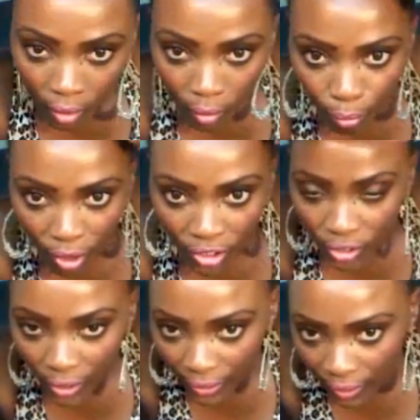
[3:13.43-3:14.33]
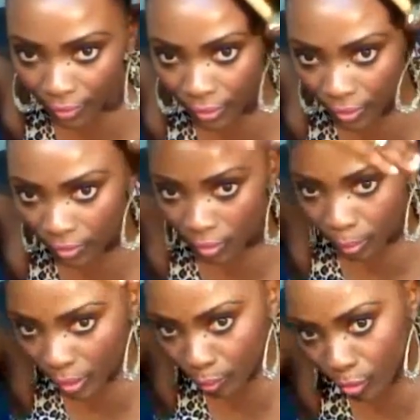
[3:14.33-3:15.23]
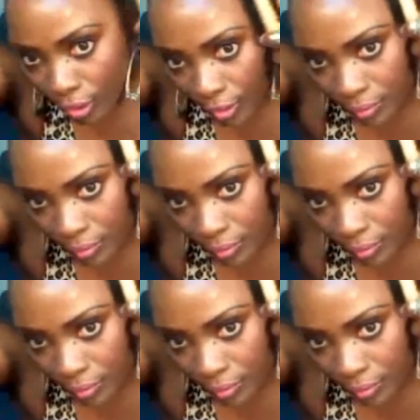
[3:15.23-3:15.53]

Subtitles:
brush that in a little bit more.